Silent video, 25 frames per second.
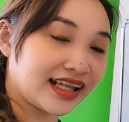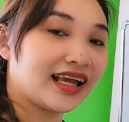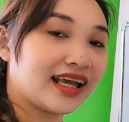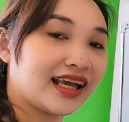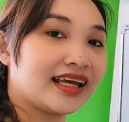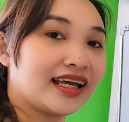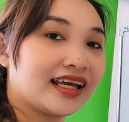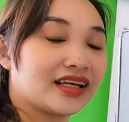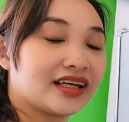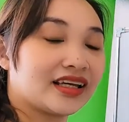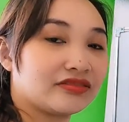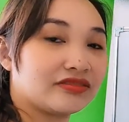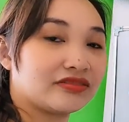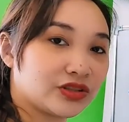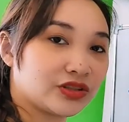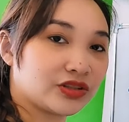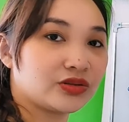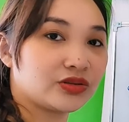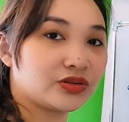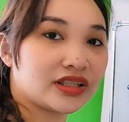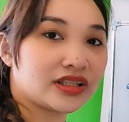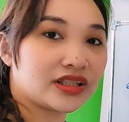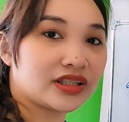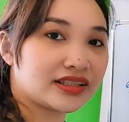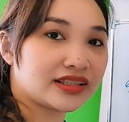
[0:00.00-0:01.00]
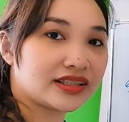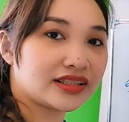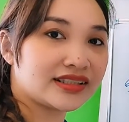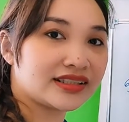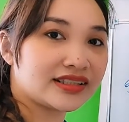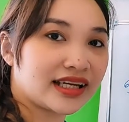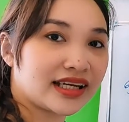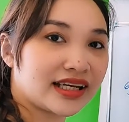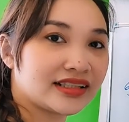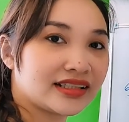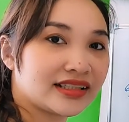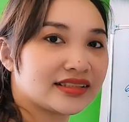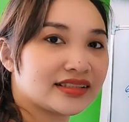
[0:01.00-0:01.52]
Now if you don't
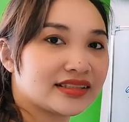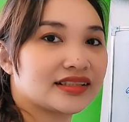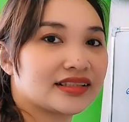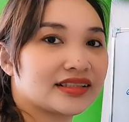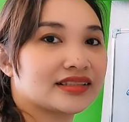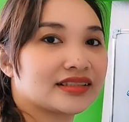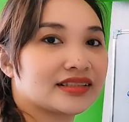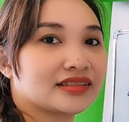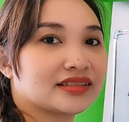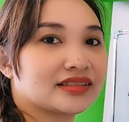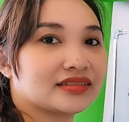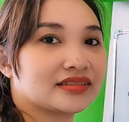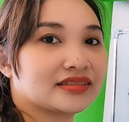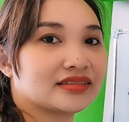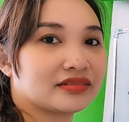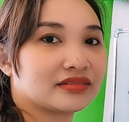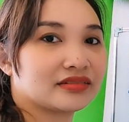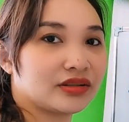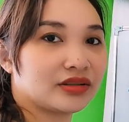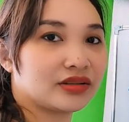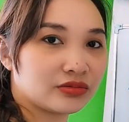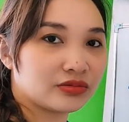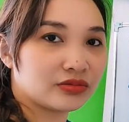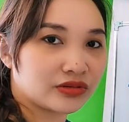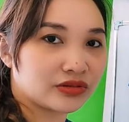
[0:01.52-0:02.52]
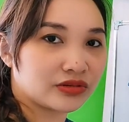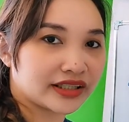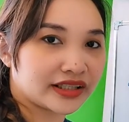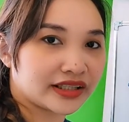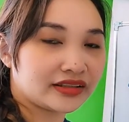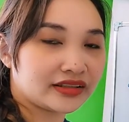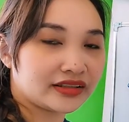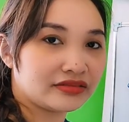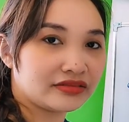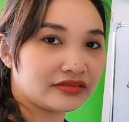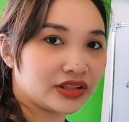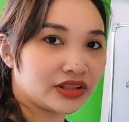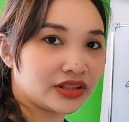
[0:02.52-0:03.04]
understand, just rewind the
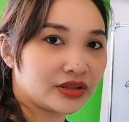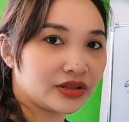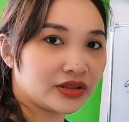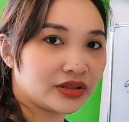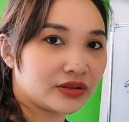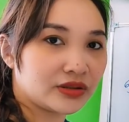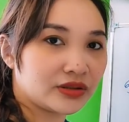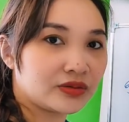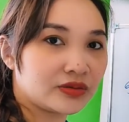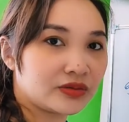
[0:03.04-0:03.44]
video,